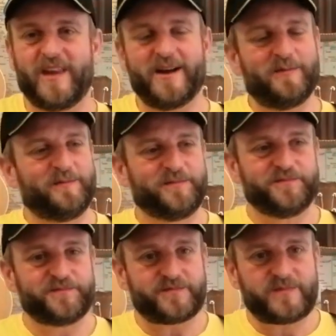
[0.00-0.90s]
Now,
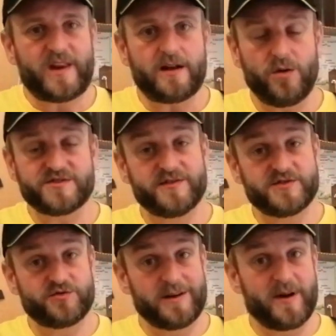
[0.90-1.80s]
lots
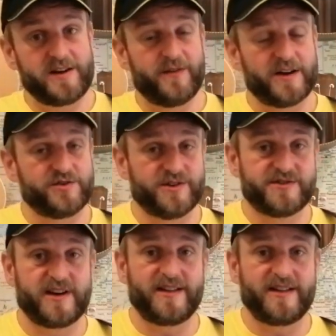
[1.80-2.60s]
of string manufacturers